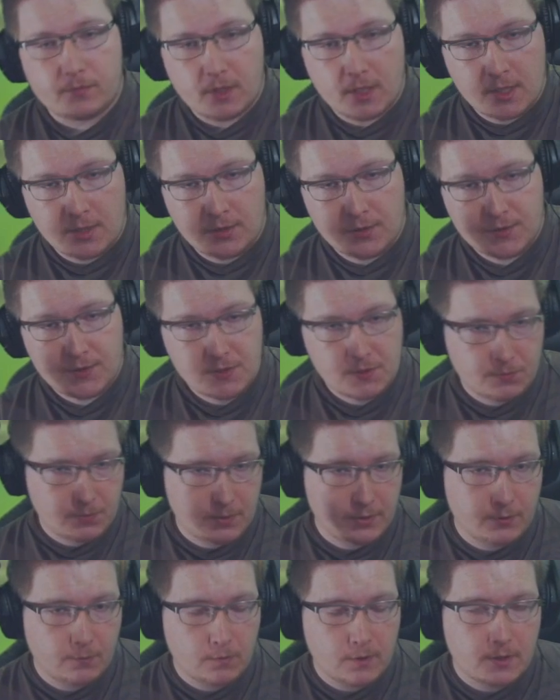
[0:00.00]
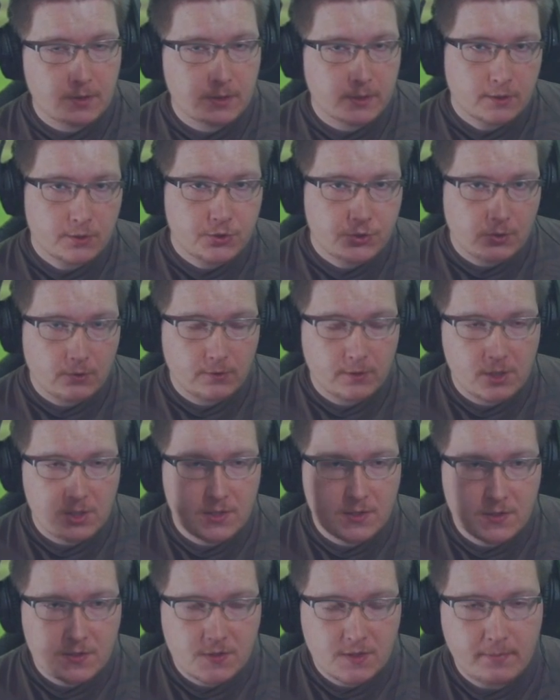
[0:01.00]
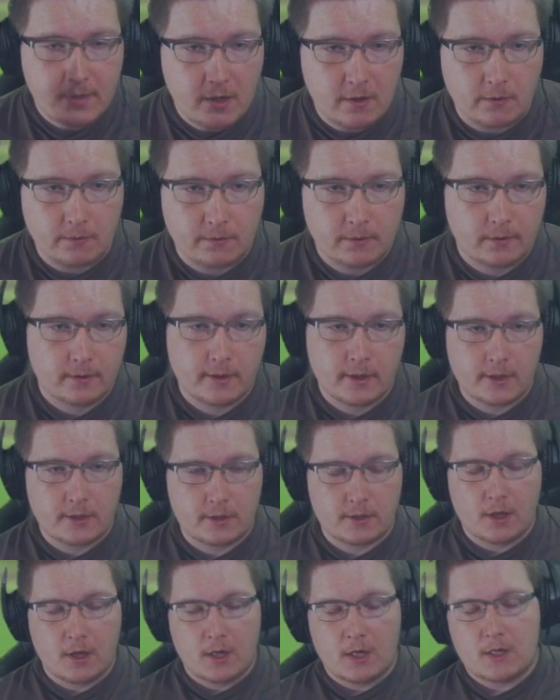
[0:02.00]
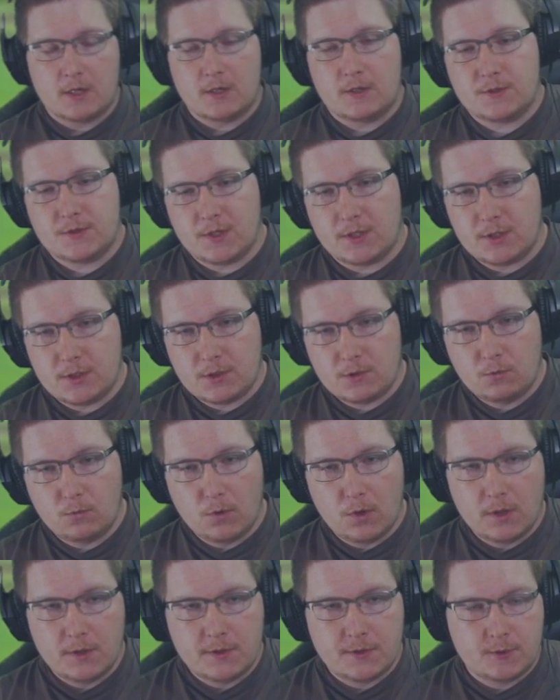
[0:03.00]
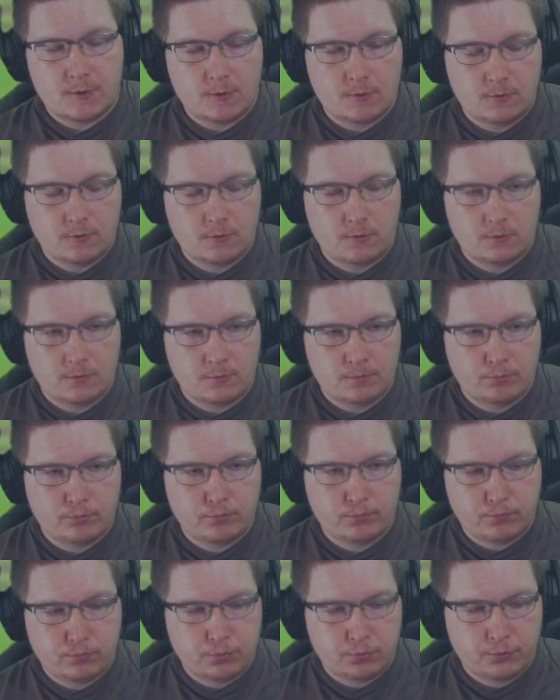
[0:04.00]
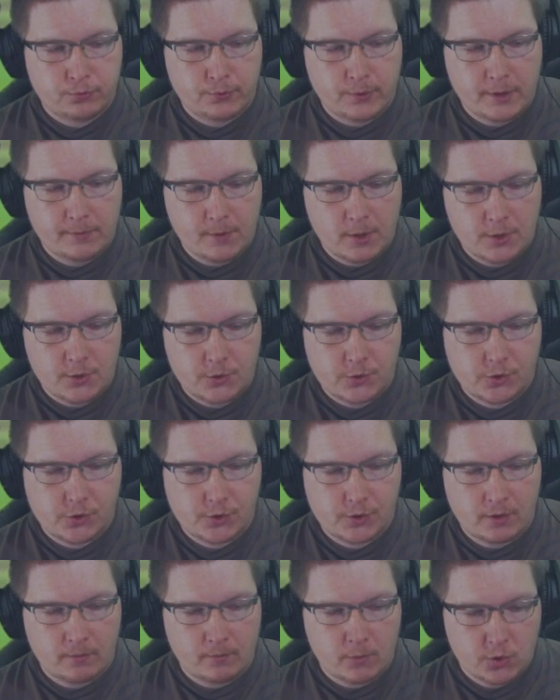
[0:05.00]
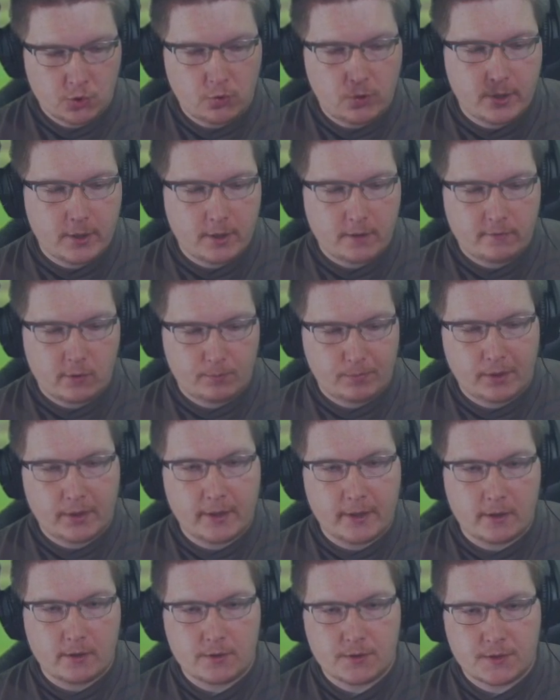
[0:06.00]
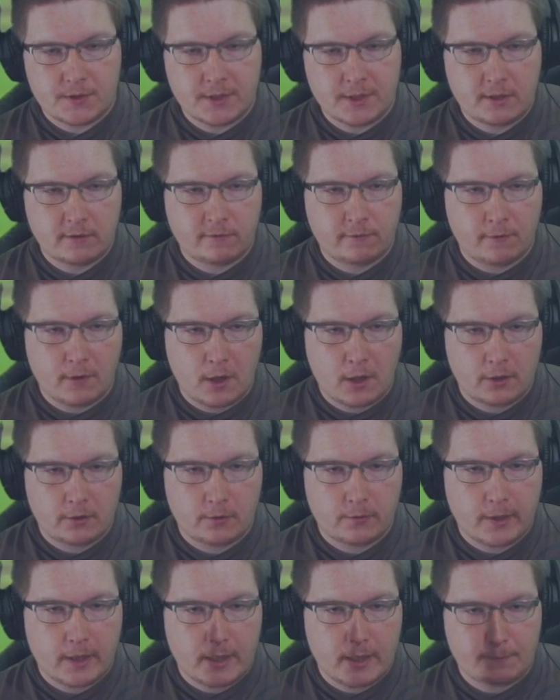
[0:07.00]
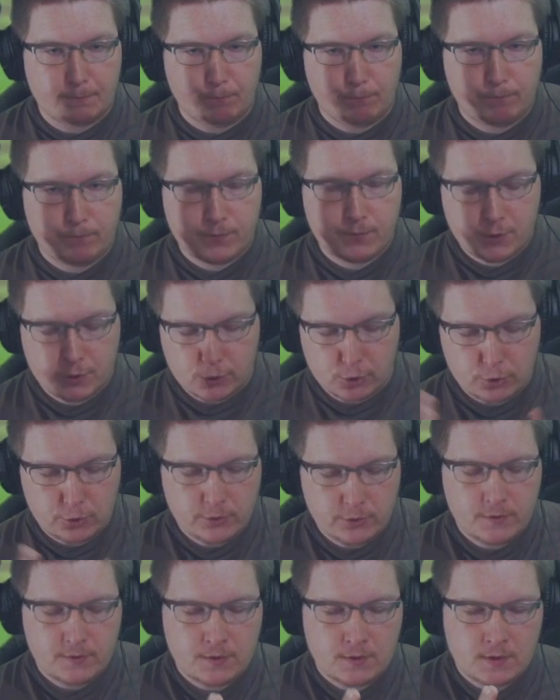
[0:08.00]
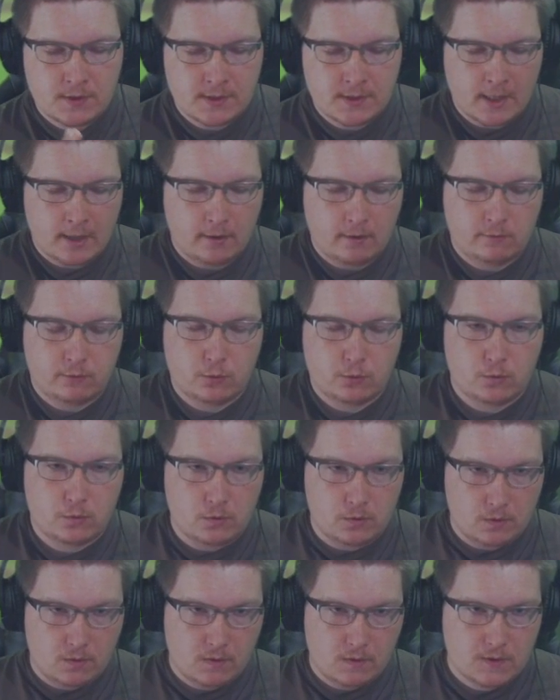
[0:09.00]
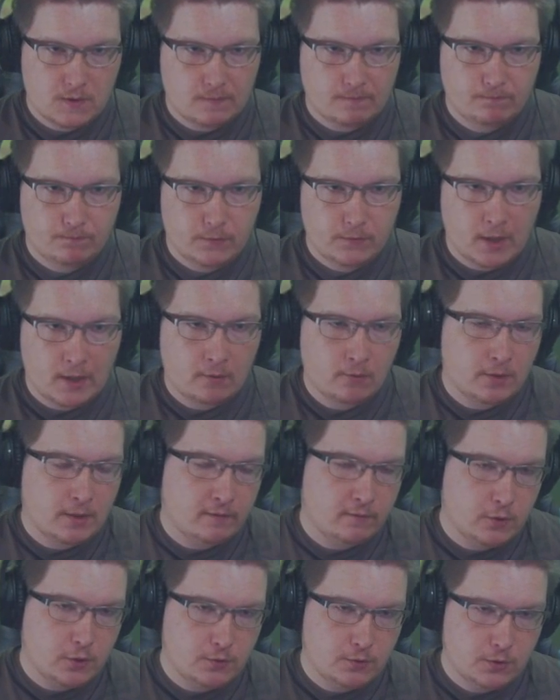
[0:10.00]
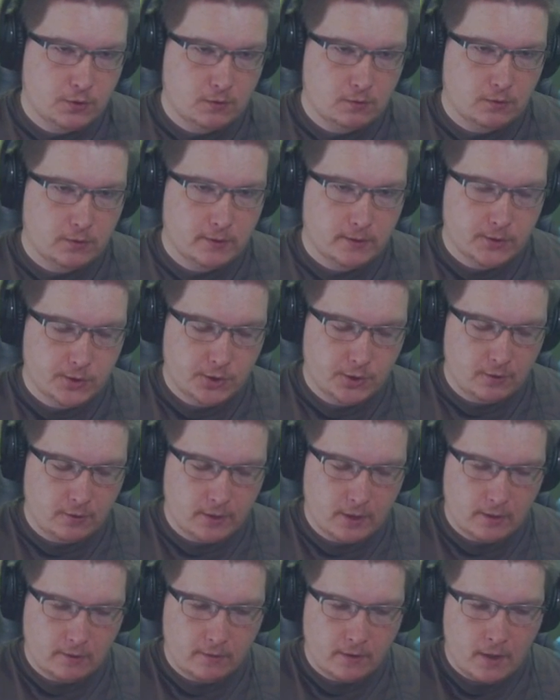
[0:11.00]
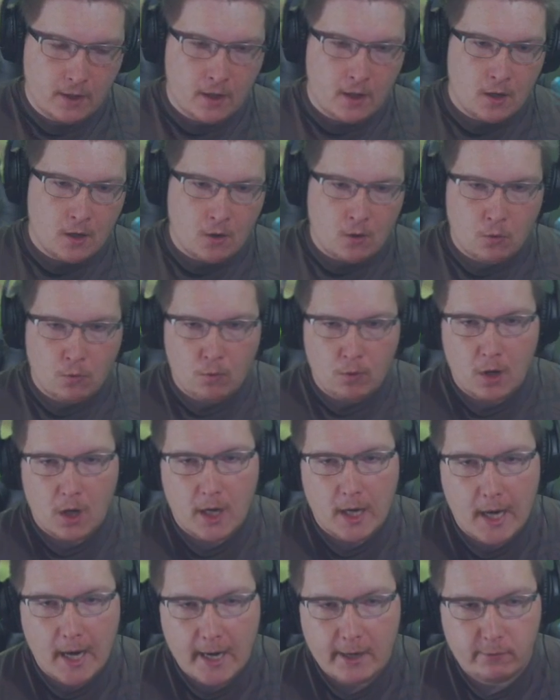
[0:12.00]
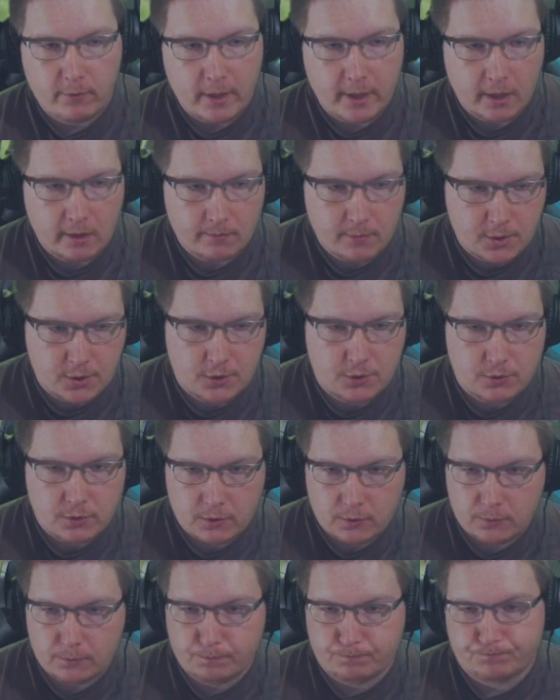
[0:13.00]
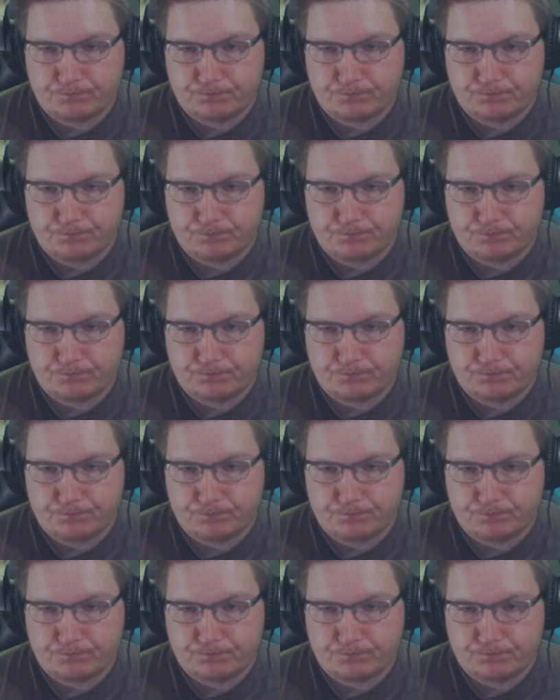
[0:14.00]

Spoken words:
and this is really what Guild Showdown is about, right, is that you want to pretty much, the majority of your players need to follow a certain set of rules. Okay, whenever you do Guild Showdown, what I recommend you do,